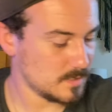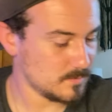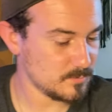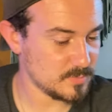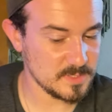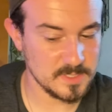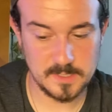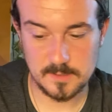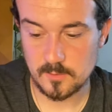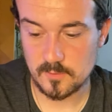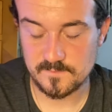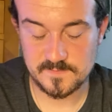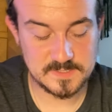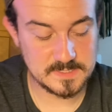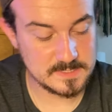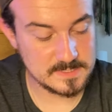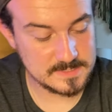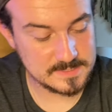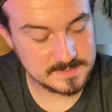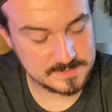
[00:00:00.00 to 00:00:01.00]
put that over to
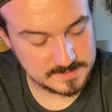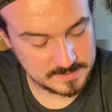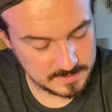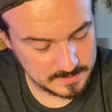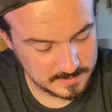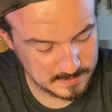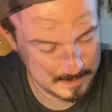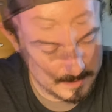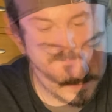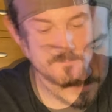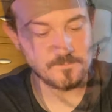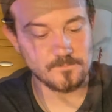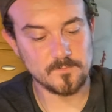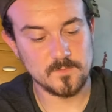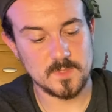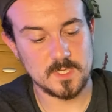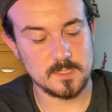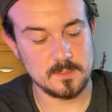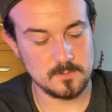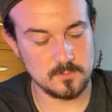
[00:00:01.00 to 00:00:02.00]
the side.
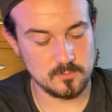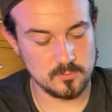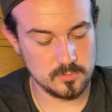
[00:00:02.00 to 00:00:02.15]
All